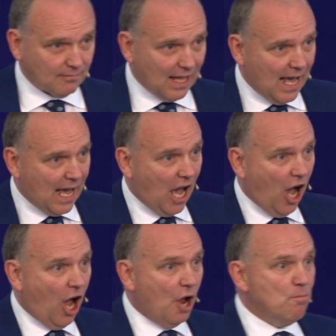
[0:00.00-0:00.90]

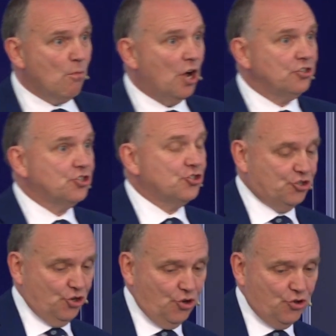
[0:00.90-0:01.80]
How much
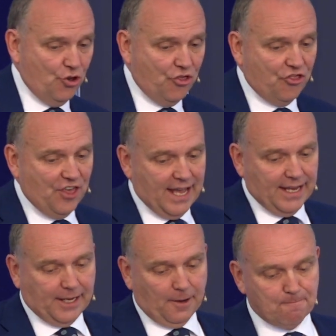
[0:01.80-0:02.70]
do you
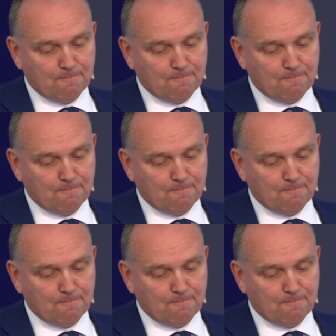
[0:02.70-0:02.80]
think